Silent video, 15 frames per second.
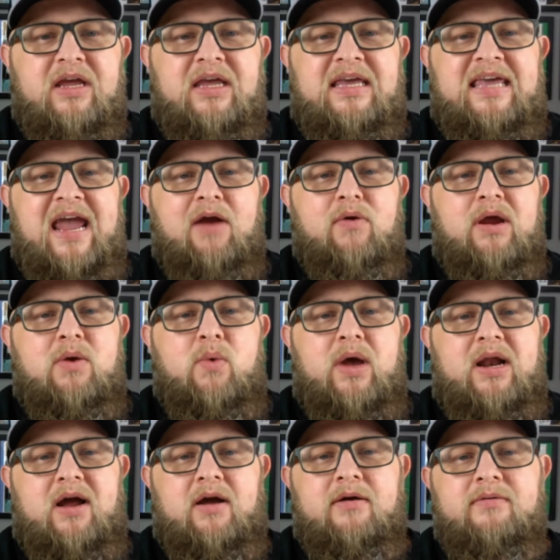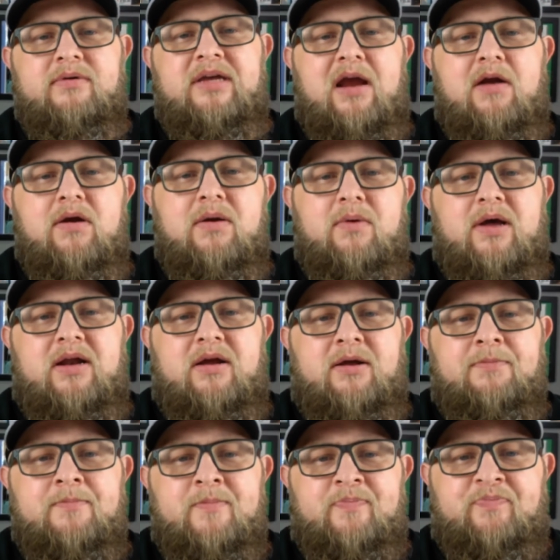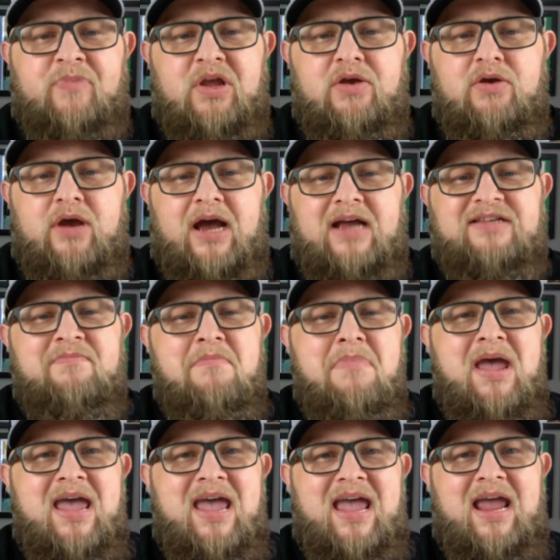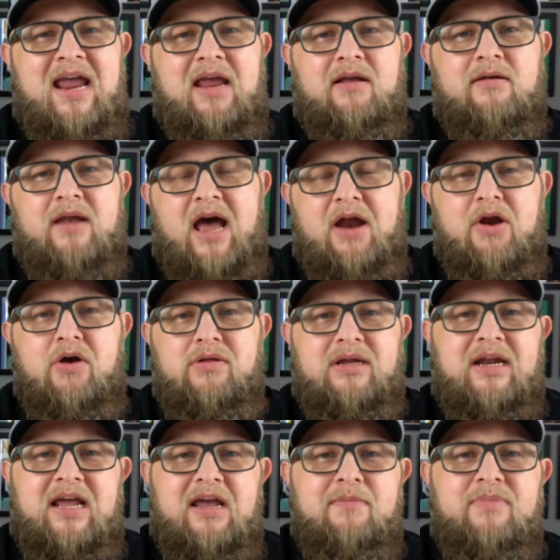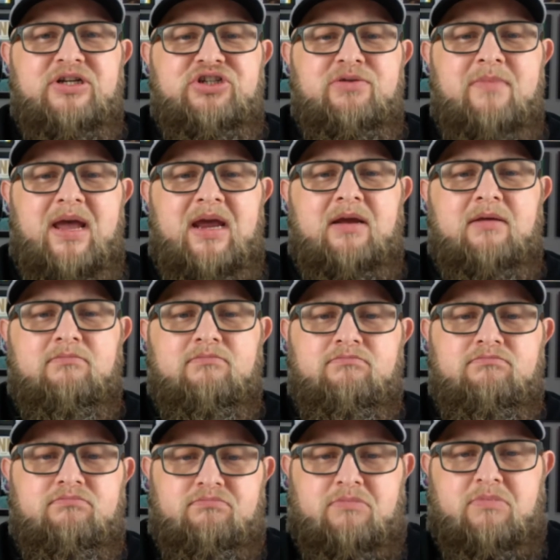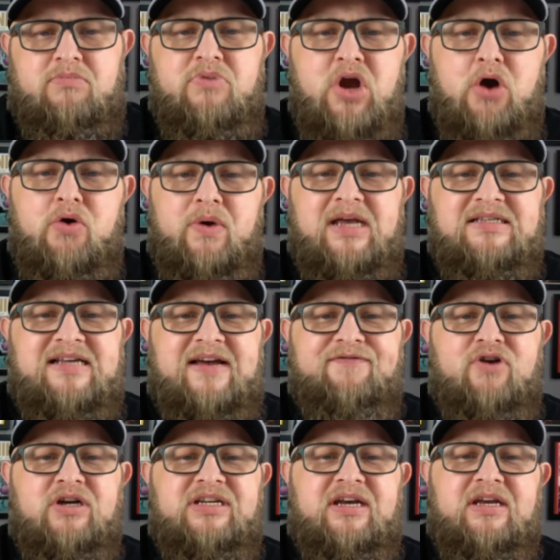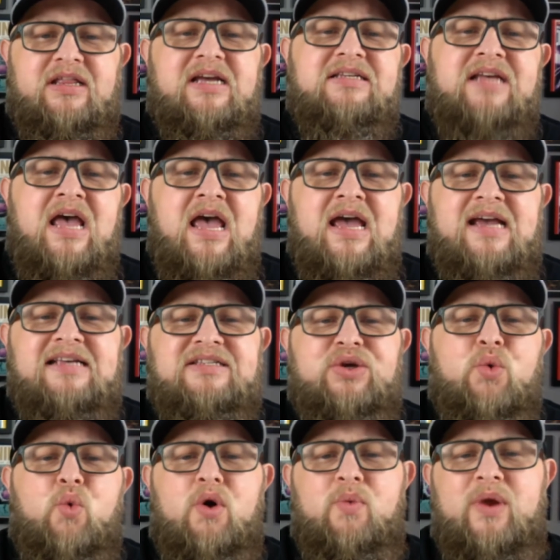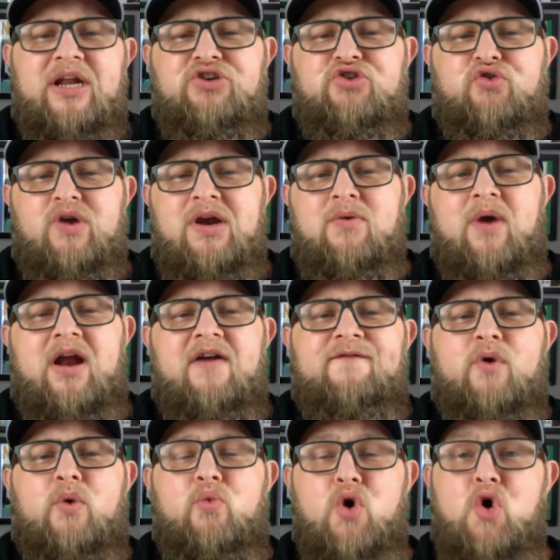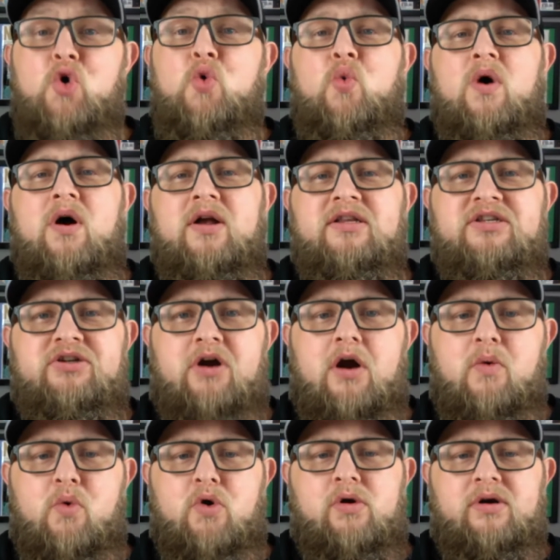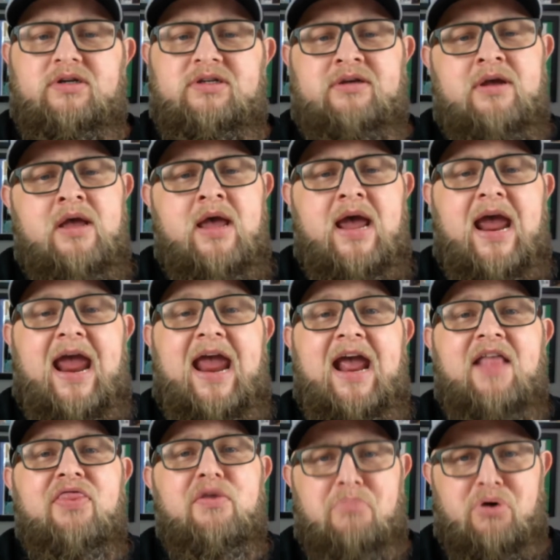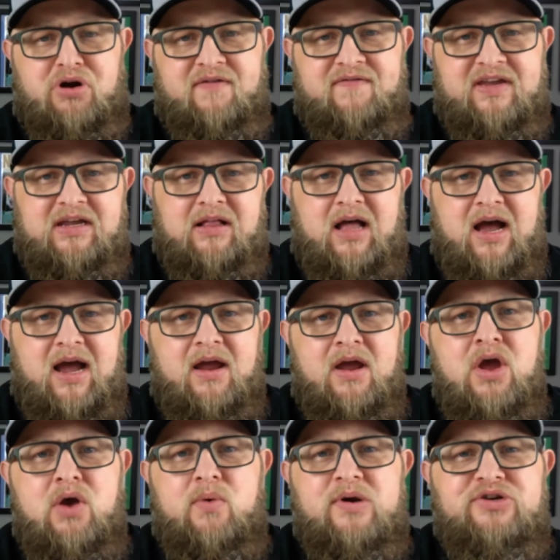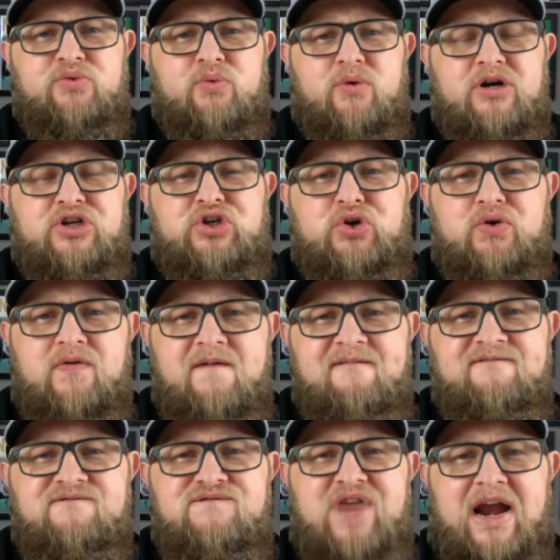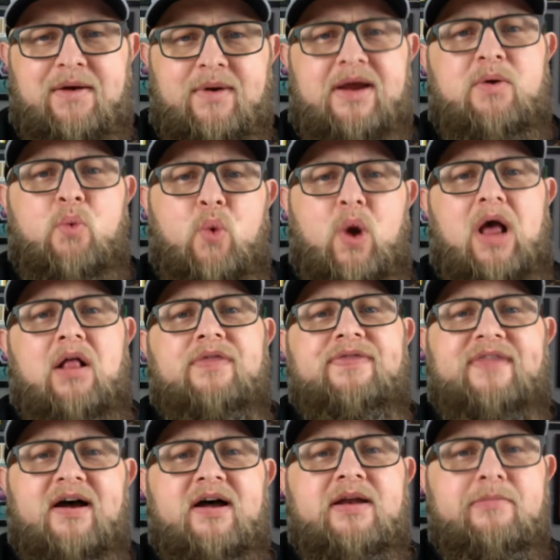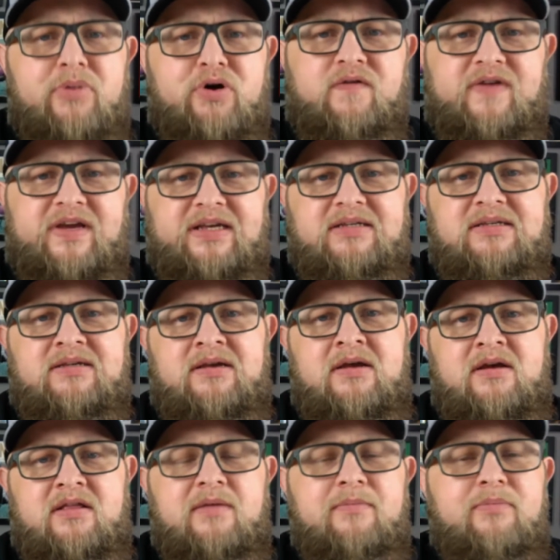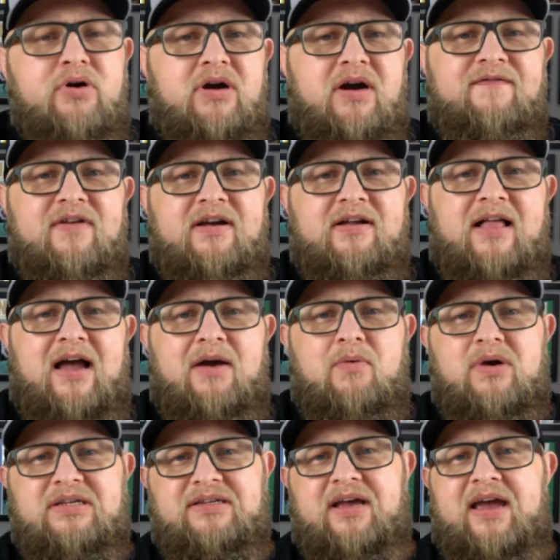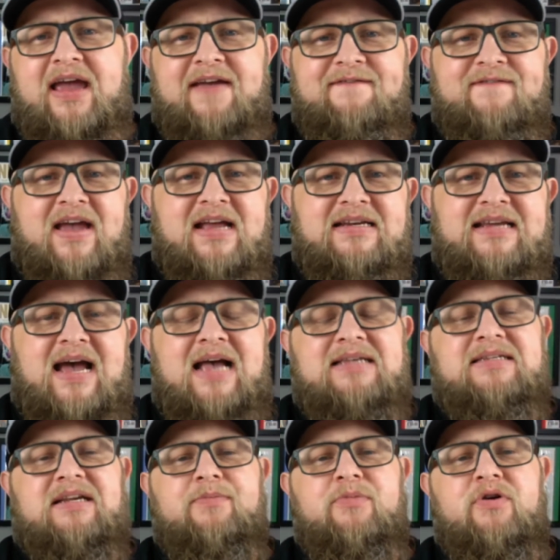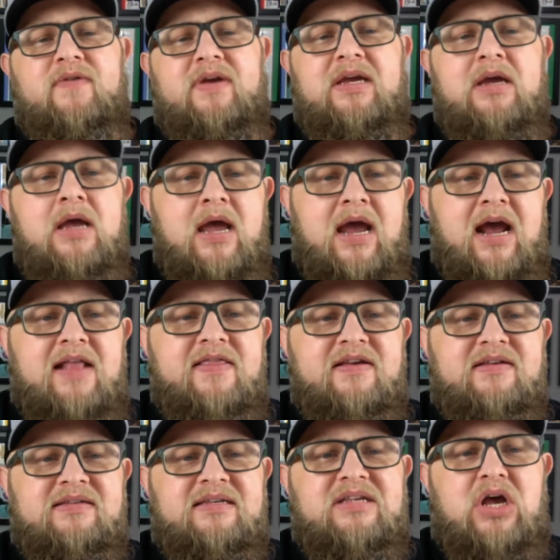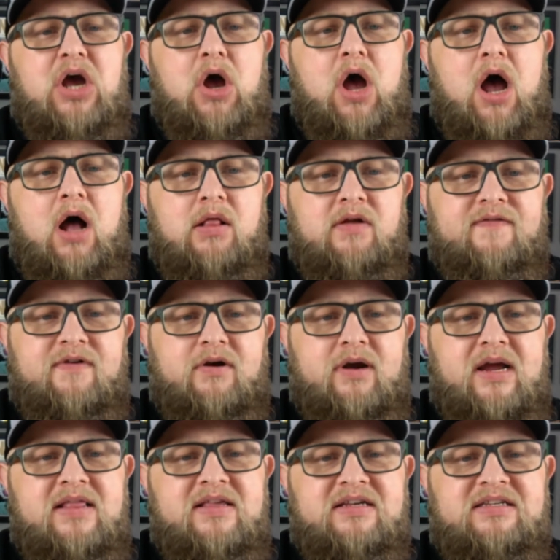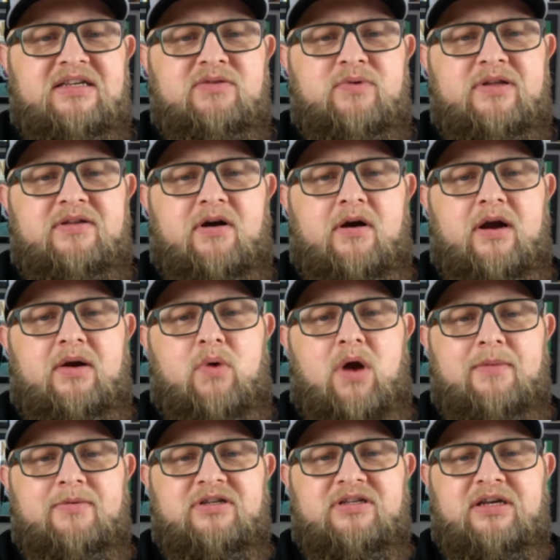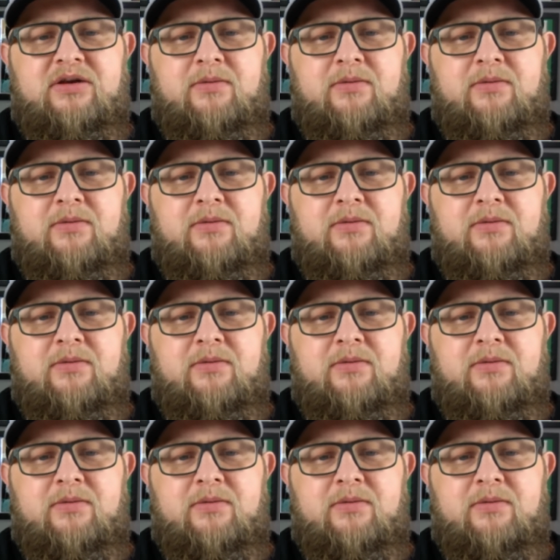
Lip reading: Gary Whitta. Gary Whitta, you guys may not know the name, but you may know who he is after I tell you this. He's the award-winning screenwriter for Rogue One, Star Wars, and The Book of Eli, which were two very well-done movies. The Book of Eli was a fantastic movie, and this is Oliver, and this is with Darick Robertson.